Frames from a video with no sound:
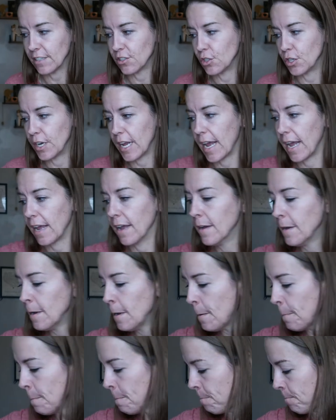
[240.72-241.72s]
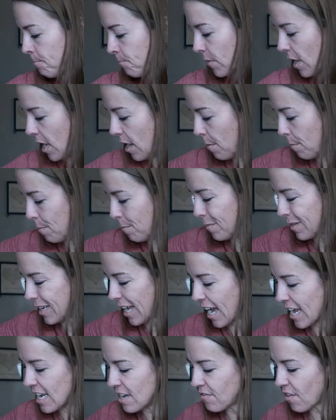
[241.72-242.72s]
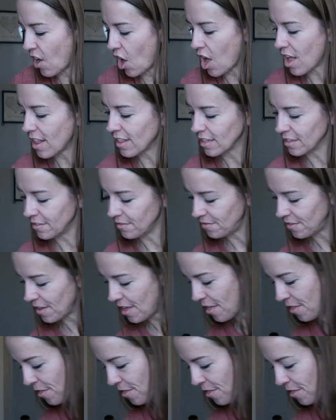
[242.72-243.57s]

yesterday. Um, kind of all of